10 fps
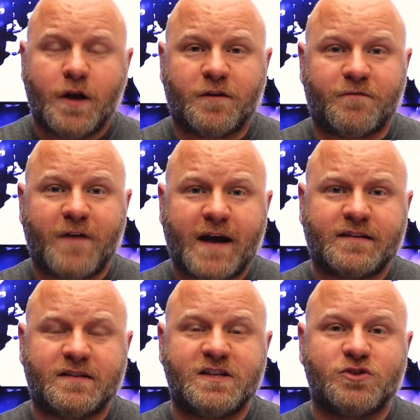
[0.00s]
The
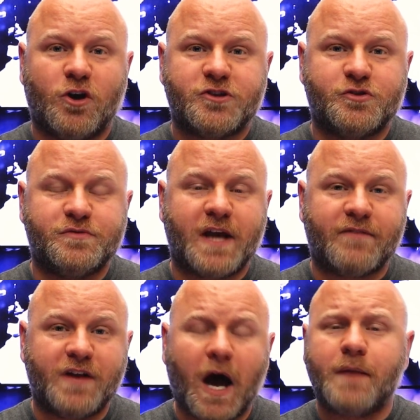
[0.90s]
fact that these lawsuits
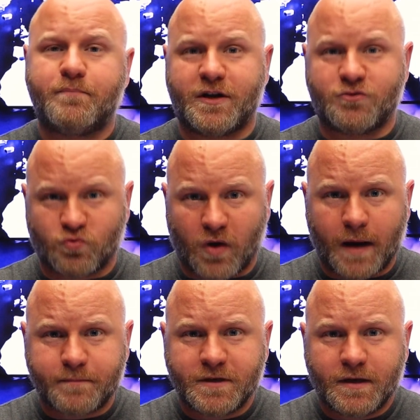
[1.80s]
have not been
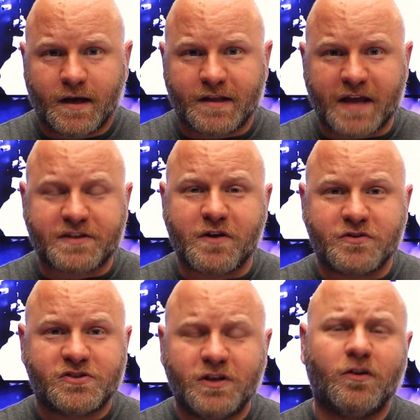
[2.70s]
dropped and that they
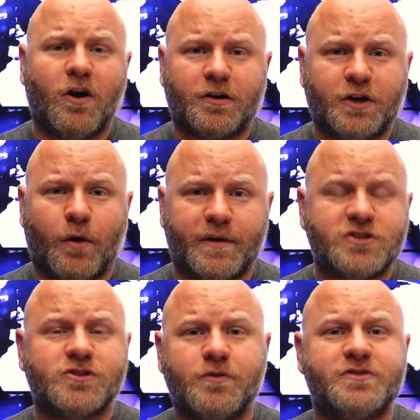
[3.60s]
are still ongoing
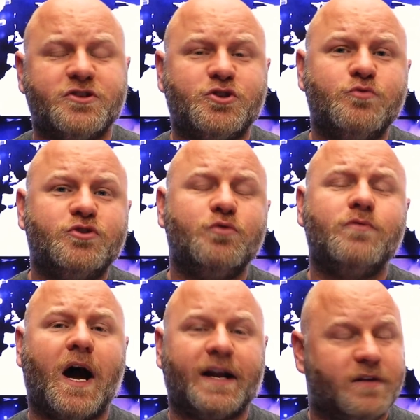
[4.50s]
shows that you do
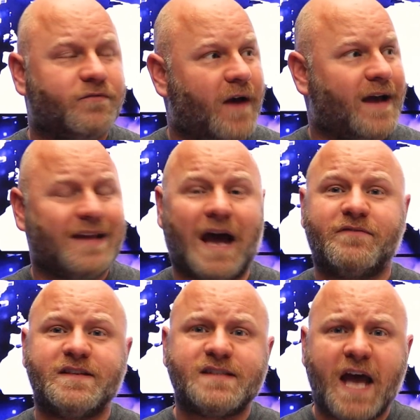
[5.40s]
not, in fact,
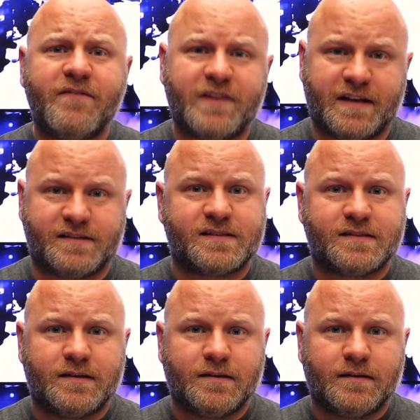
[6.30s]
have this
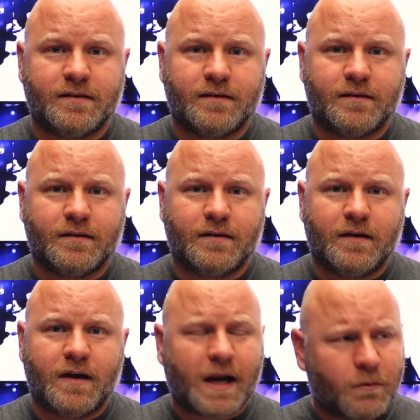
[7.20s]
evidence.
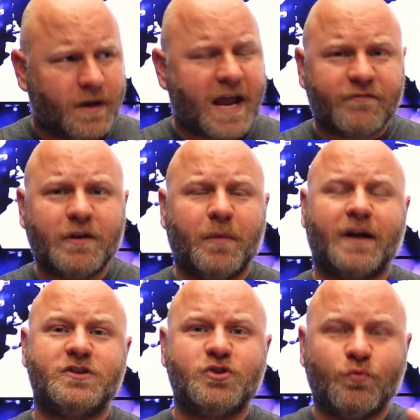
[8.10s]
And I want
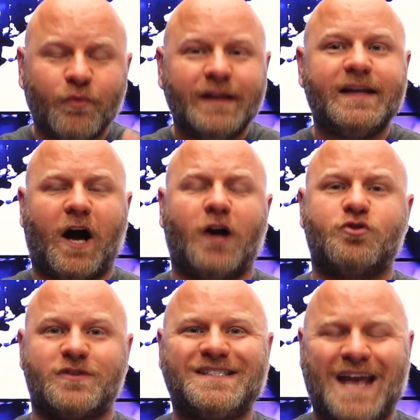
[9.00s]
everybody to really
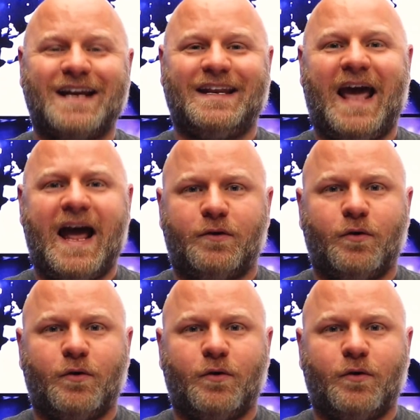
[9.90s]
understand that,